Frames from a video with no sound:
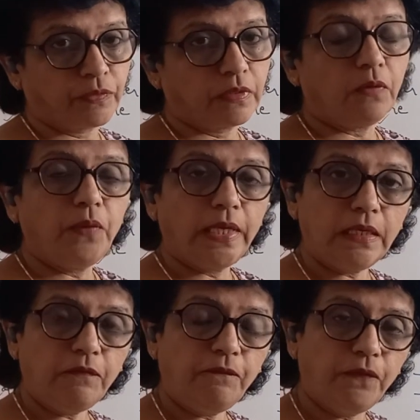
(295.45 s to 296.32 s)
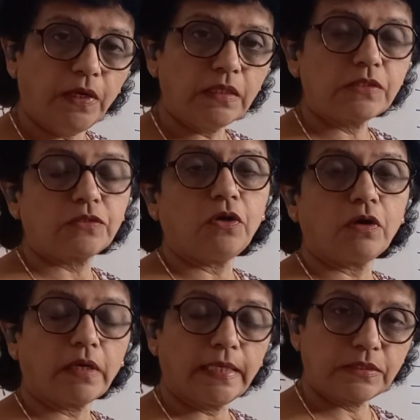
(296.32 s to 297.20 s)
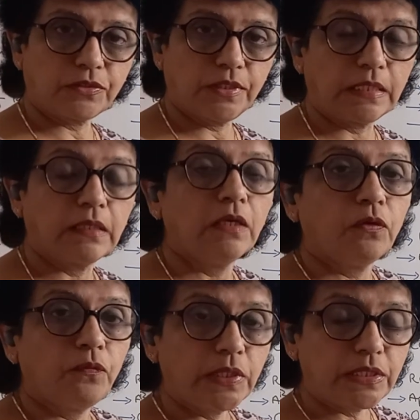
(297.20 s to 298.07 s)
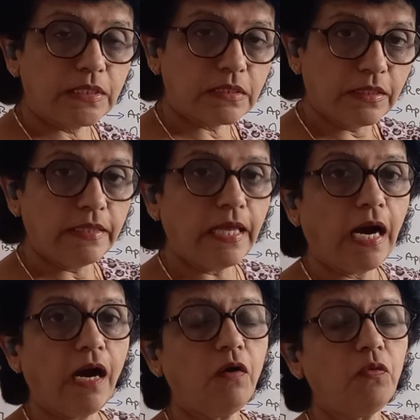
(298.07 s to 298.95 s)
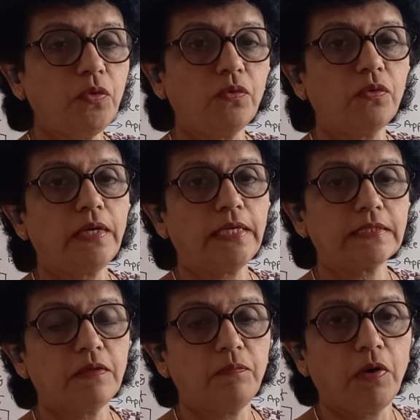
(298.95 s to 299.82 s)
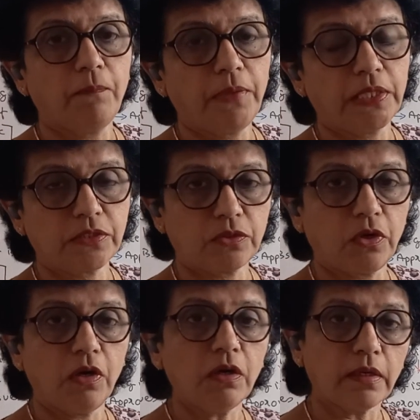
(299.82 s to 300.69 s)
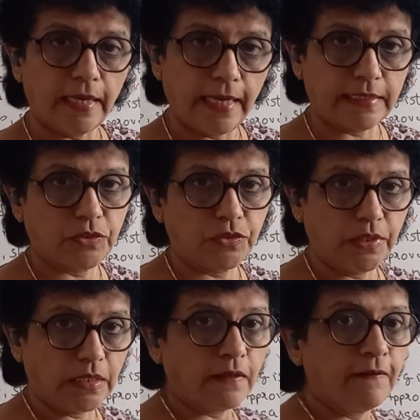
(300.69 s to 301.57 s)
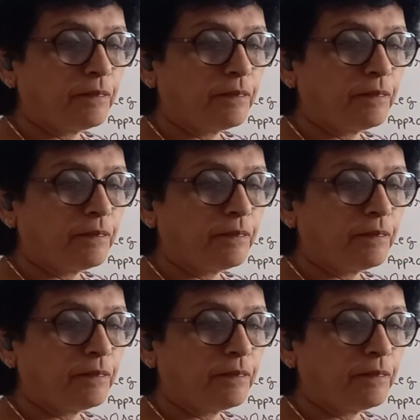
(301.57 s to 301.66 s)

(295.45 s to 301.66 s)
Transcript: The very first stock exchange, which is now known as a Bombay Stock Exchange.